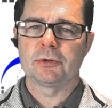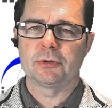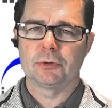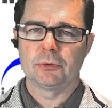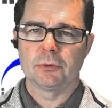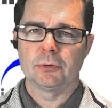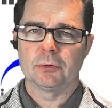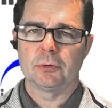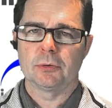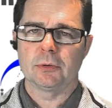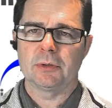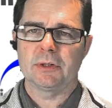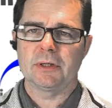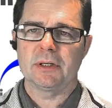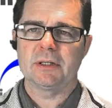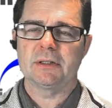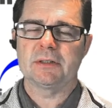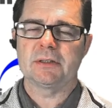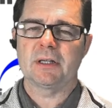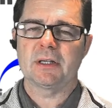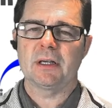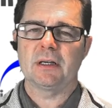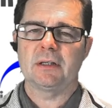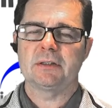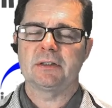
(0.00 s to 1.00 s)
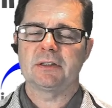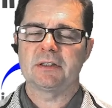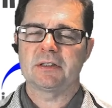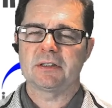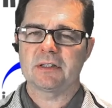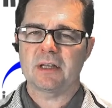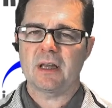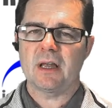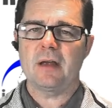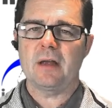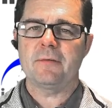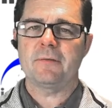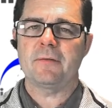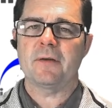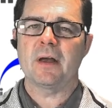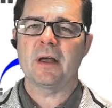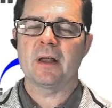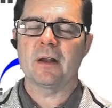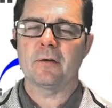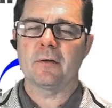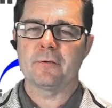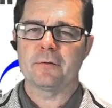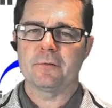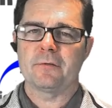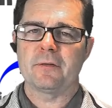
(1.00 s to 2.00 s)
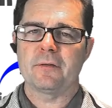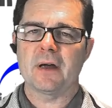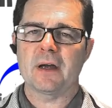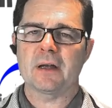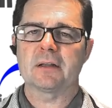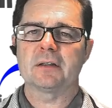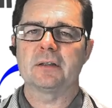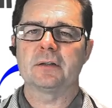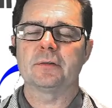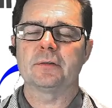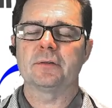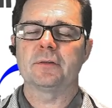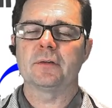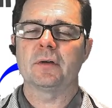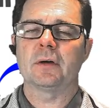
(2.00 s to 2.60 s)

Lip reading: tool is a safe and effective